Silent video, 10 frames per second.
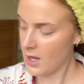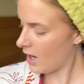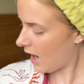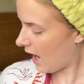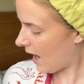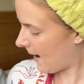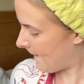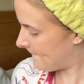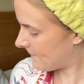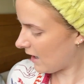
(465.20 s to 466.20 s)

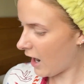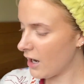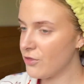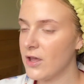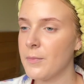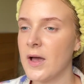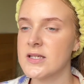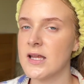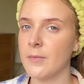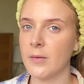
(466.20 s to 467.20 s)
I think
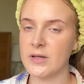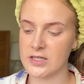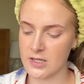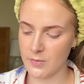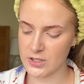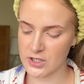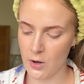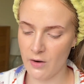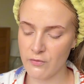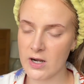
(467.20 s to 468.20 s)
personally I might be a summer, so
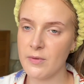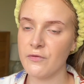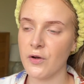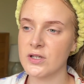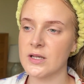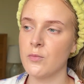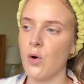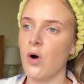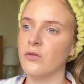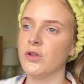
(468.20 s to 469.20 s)
I've really been focusing
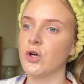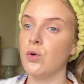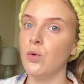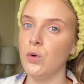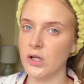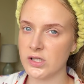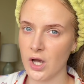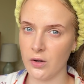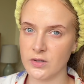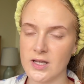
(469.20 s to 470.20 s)
more on the cooler
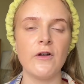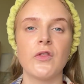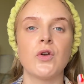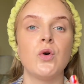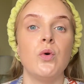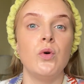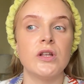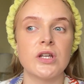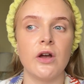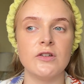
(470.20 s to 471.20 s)
tones. I feel like the cooler
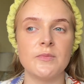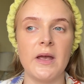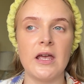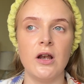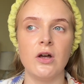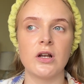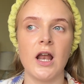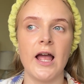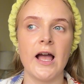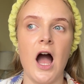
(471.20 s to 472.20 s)
tones make it look
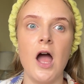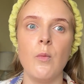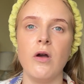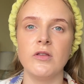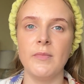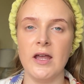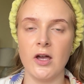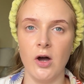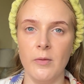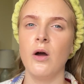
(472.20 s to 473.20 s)
like I'm wearing the
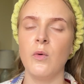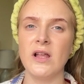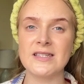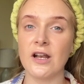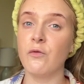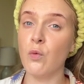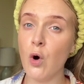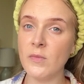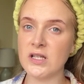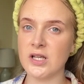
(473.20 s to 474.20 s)
makeup instead of
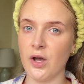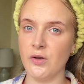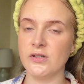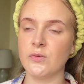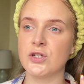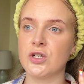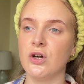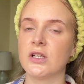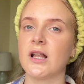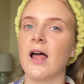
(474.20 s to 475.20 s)
warmer tones, which
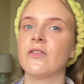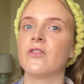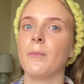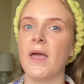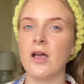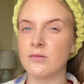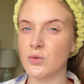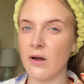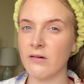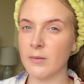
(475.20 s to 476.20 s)
looks like the makeup's
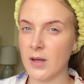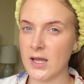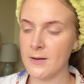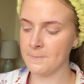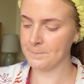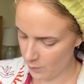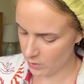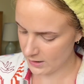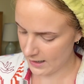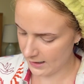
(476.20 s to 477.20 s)
wearing me. I want
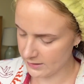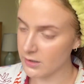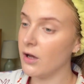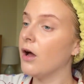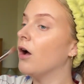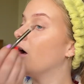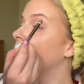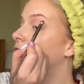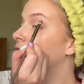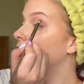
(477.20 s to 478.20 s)
to add a
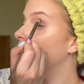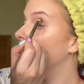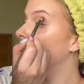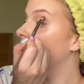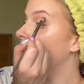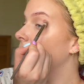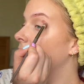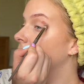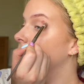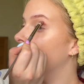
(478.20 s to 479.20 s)
few
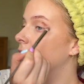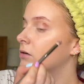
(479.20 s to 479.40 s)
in the... Oh,